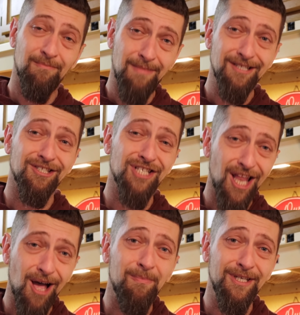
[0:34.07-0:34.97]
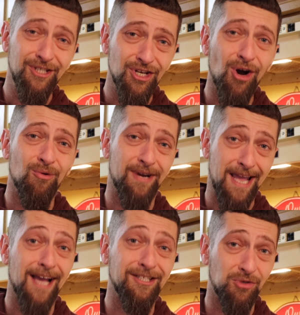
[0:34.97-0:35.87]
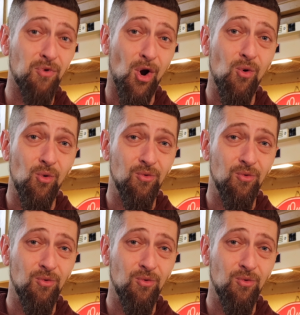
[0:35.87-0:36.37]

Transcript: my sloppy joe casserole.